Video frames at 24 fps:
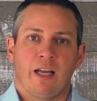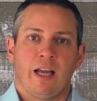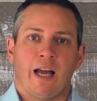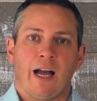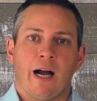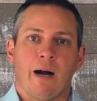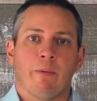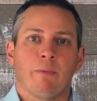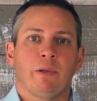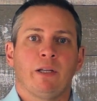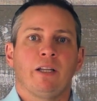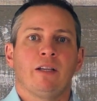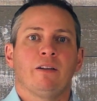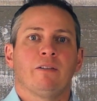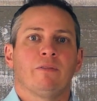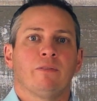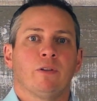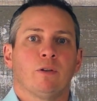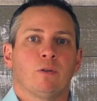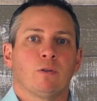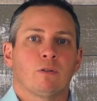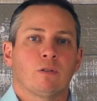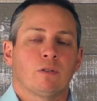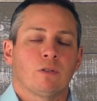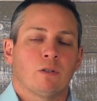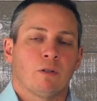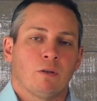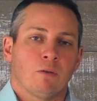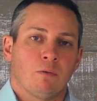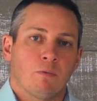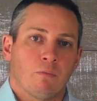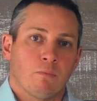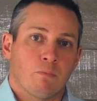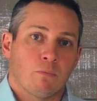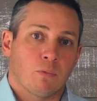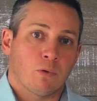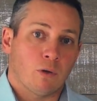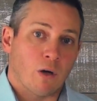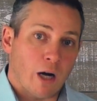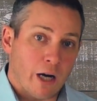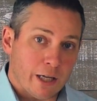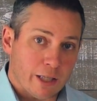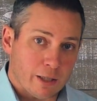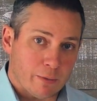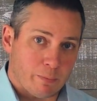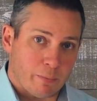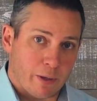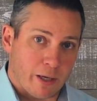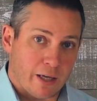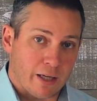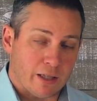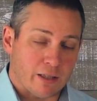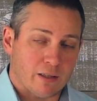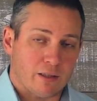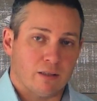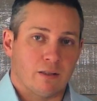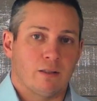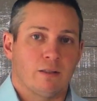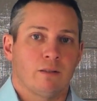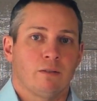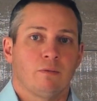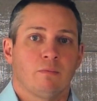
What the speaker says: How many of those prospects,